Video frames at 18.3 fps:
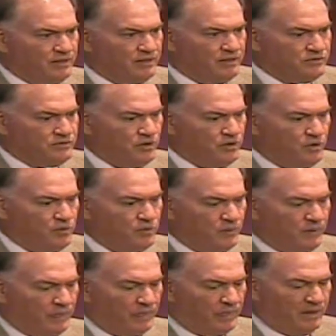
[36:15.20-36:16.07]
So
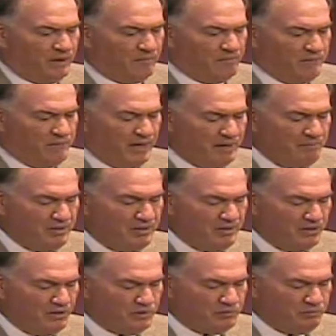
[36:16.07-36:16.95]
maybe
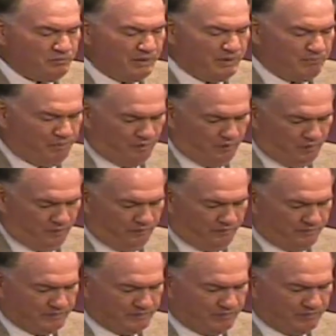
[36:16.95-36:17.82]
those people
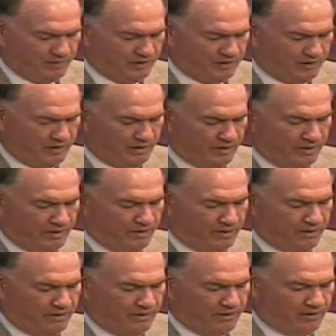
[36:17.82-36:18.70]

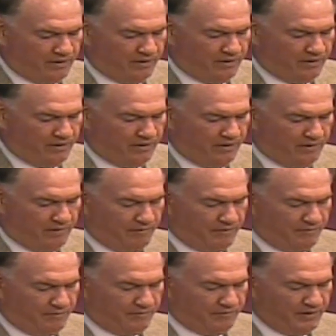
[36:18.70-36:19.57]
uh,
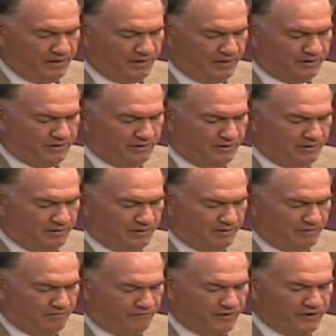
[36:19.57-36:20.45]
that
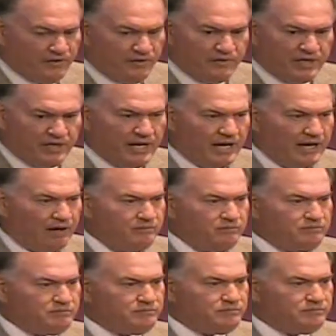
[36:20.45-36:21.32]
figured it out,
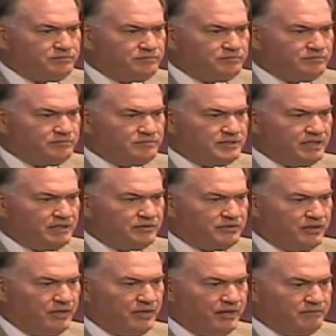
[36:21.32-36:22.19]
let's
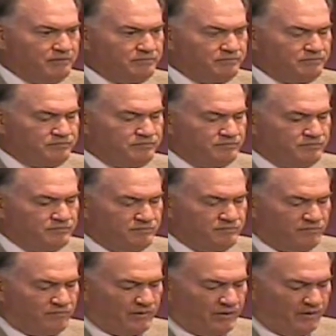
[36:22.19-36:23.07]
say,
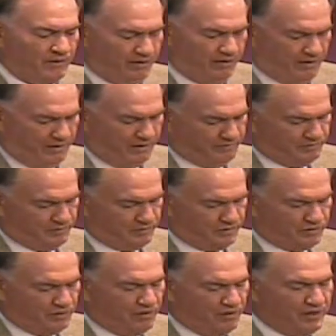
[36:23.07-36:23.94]
um,
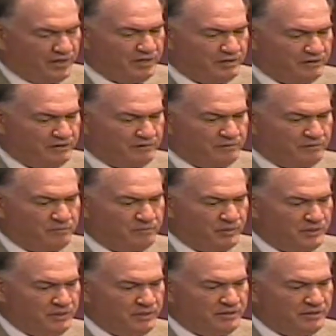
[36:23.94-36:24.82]
started
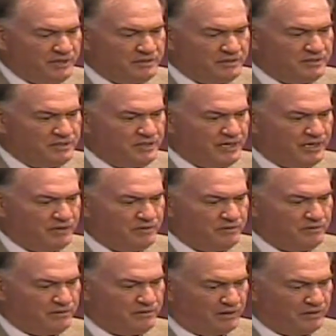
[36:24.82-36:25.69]
putting things
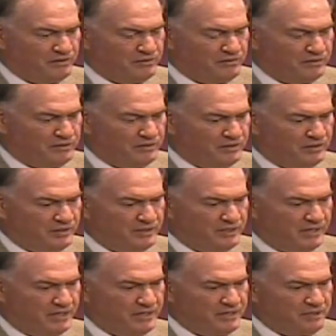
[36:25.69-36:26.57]
together, understood that they
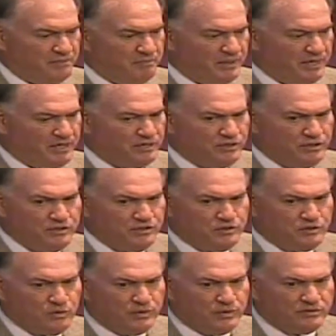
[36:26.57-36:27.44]
needed to make good
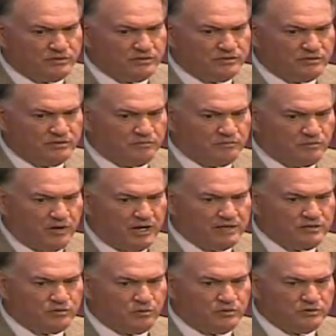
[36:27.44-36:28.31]
choices and
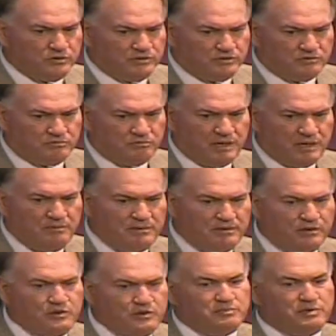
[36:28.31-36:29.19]
right choices, maybe
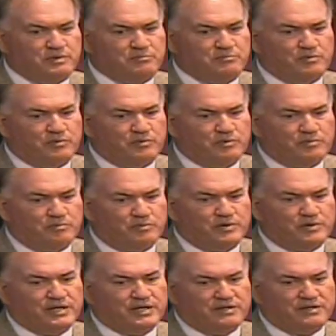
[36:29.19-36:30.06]
those people were
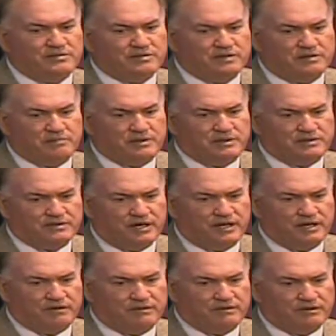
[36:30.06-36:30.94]
predestined to be
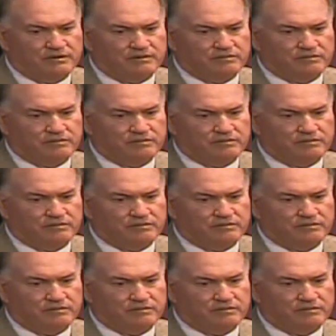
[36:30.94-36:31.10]
saved.